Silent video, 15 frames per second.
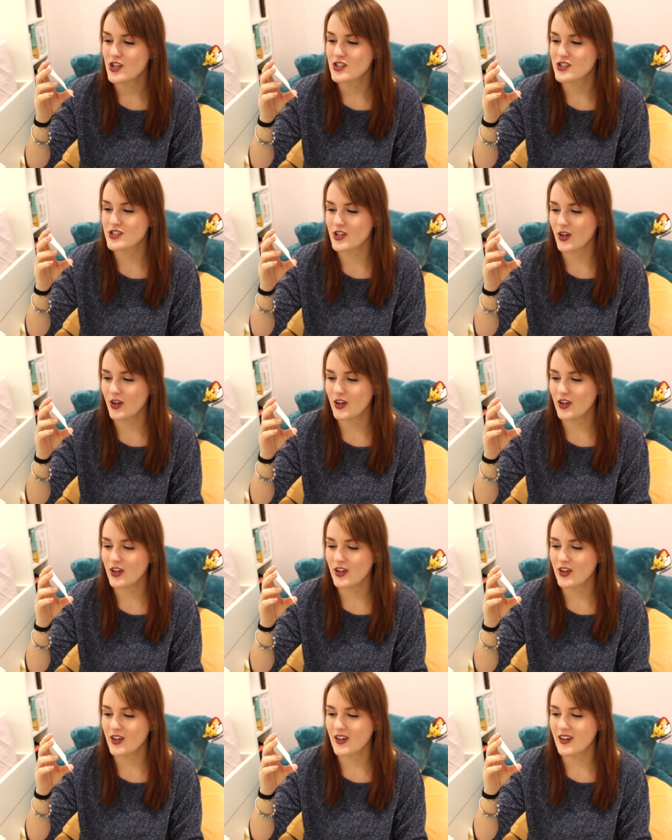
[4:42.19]

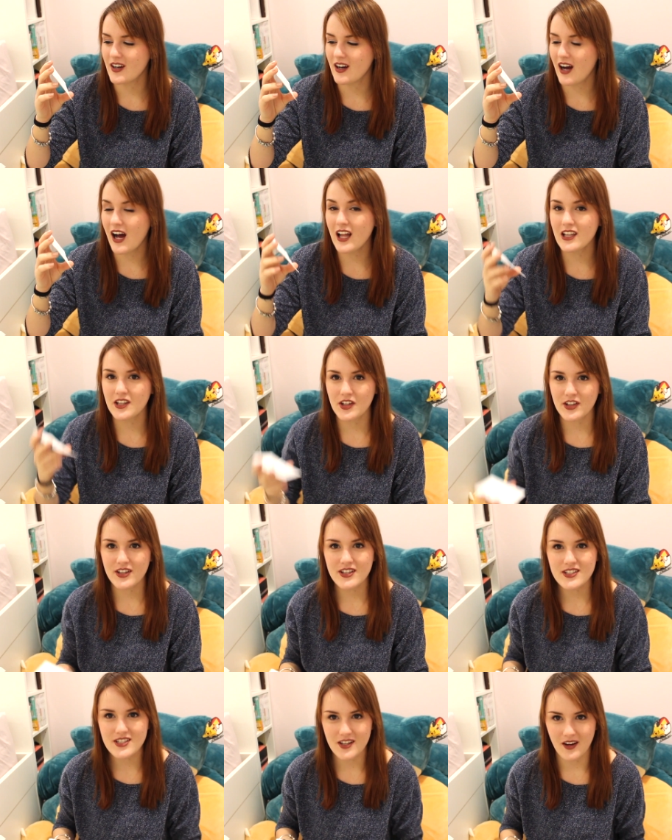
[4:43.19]
So a lot
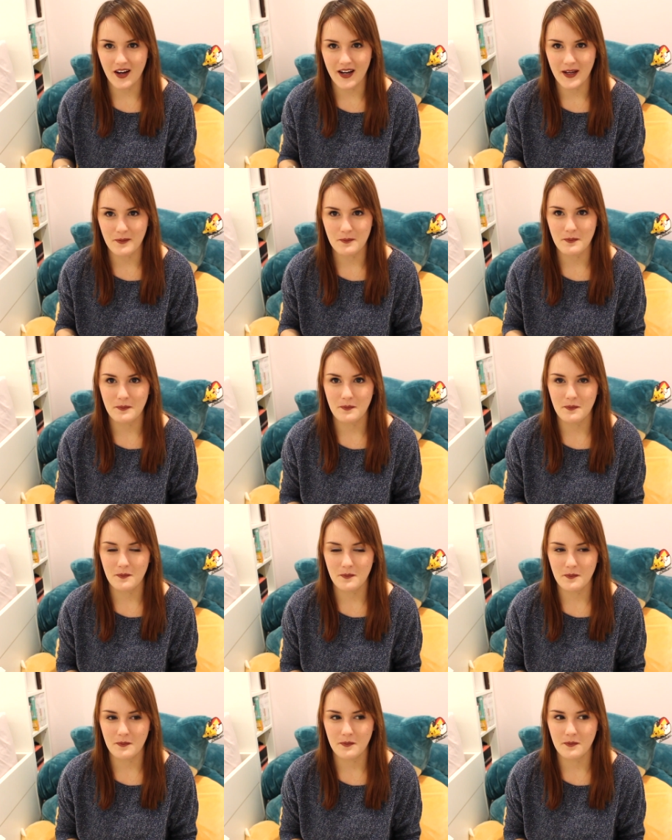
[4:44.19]
of the time,
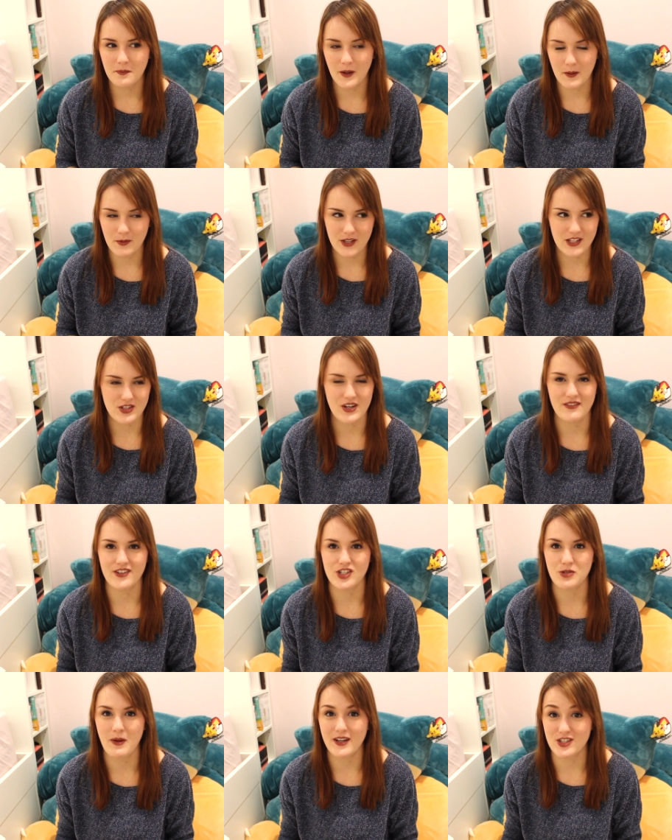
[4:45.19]
people that try
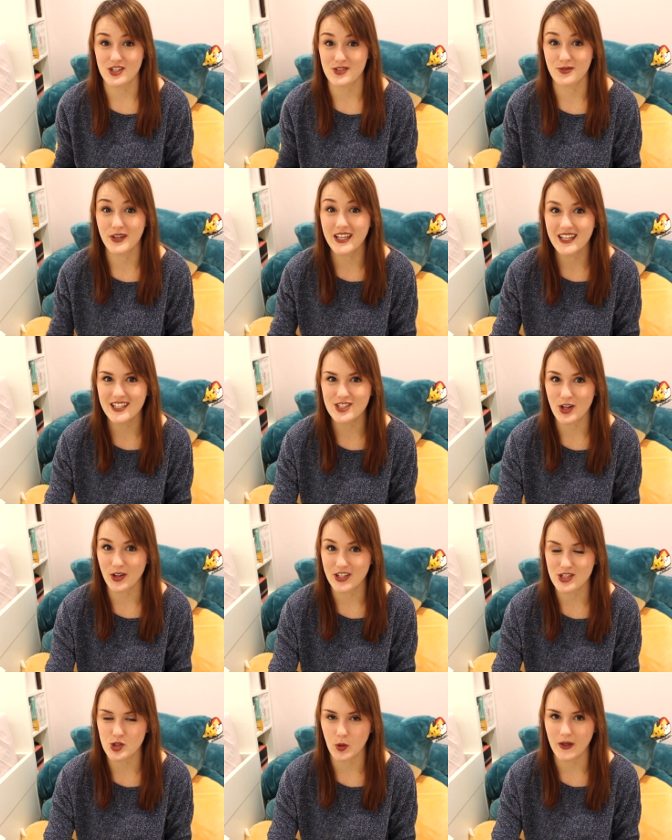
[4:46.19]
Vegemite just really don't
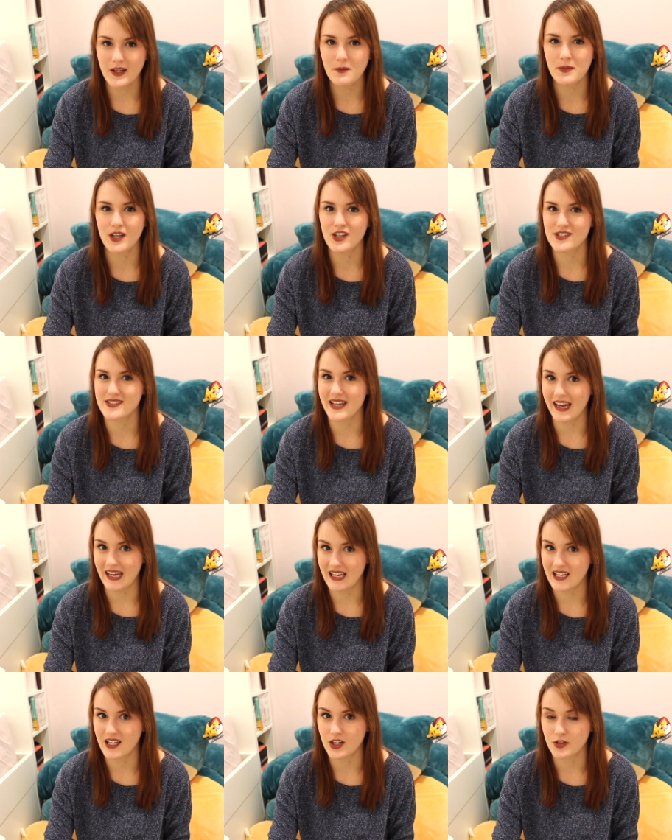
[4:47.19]
enjoy it because they're
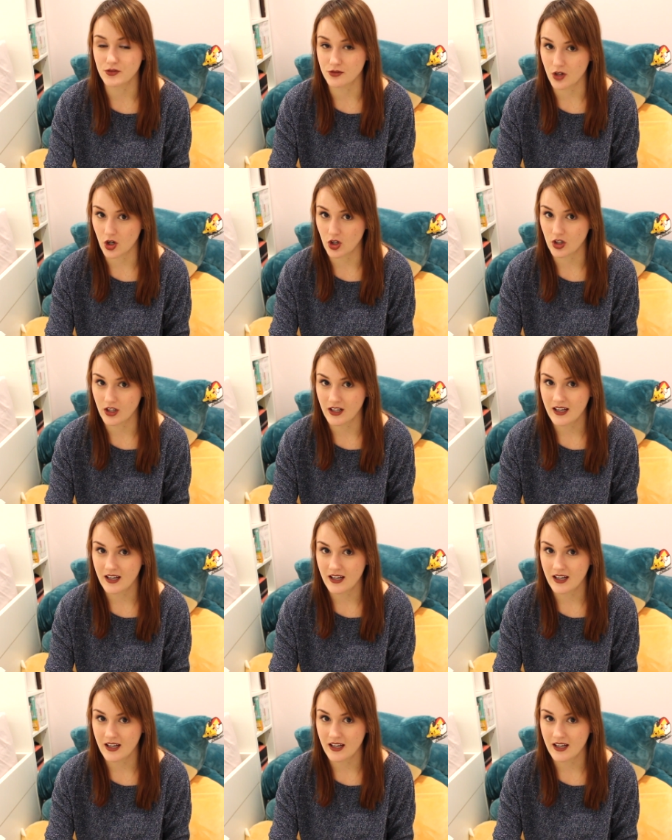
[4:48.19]
eating it wrong.